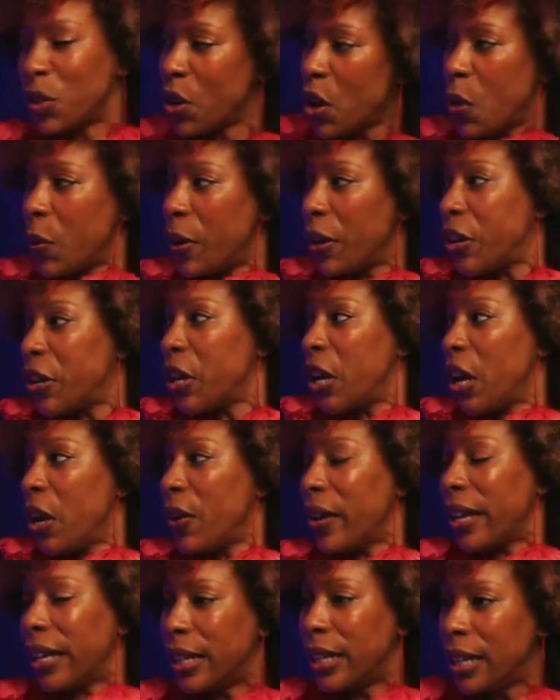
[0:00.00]
so where are you
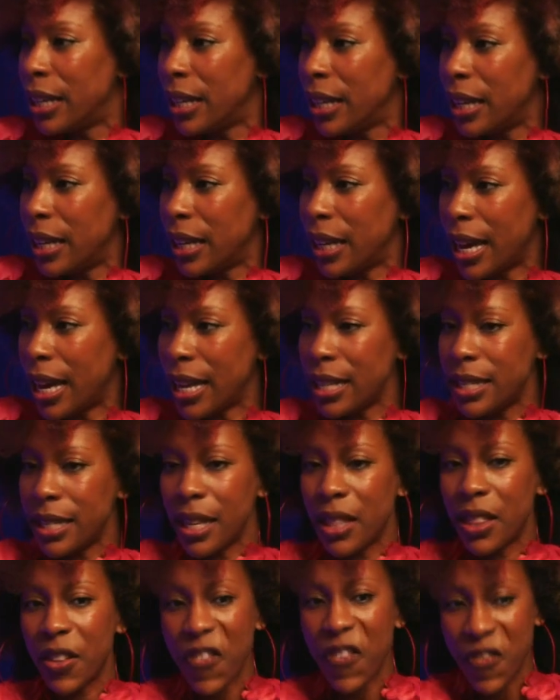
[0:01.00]
going? I
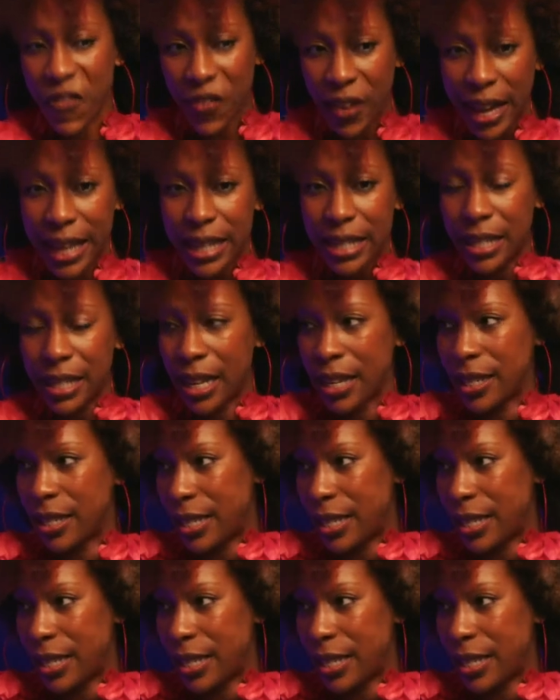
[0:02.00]
said, the flight says